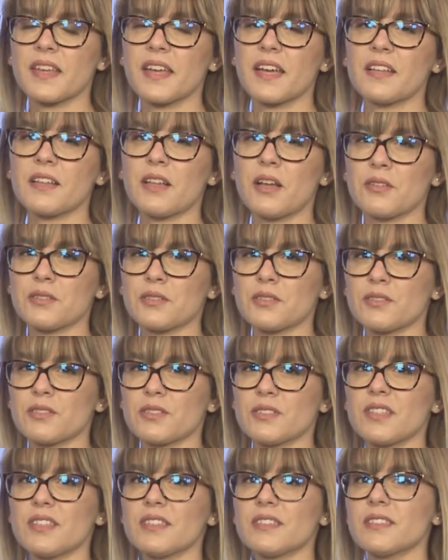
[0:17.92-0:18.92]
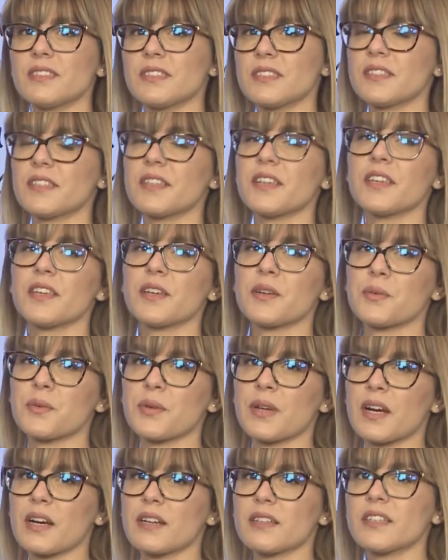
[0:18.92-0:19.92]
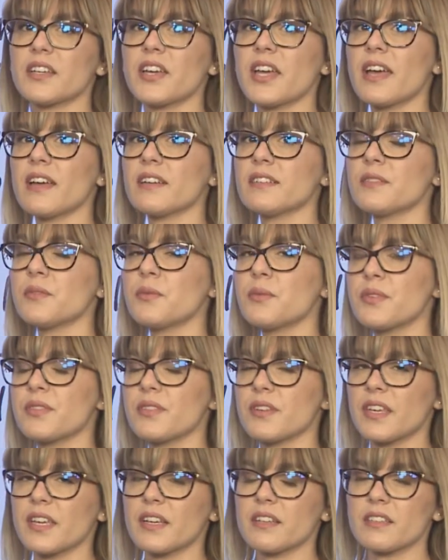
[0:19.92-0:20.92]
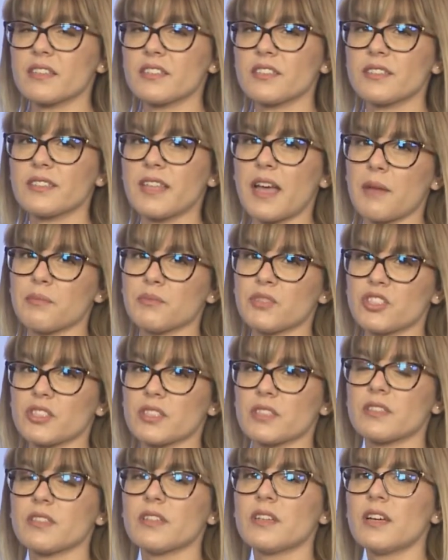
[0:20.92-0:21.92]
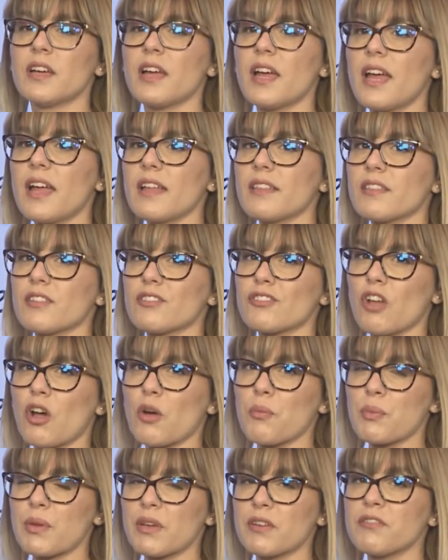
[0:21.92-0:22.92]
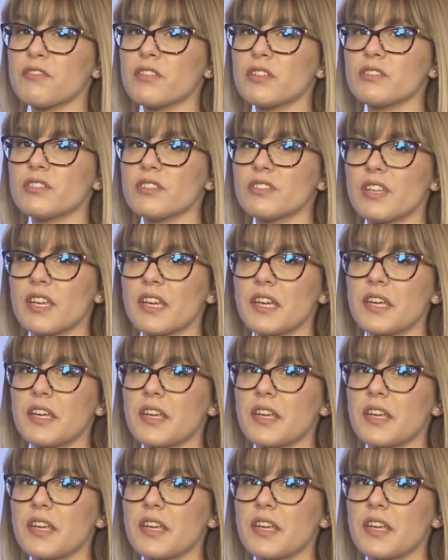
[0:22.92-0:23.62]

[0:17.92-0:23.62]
Hello students, here we are again with the English subject, and the topic for today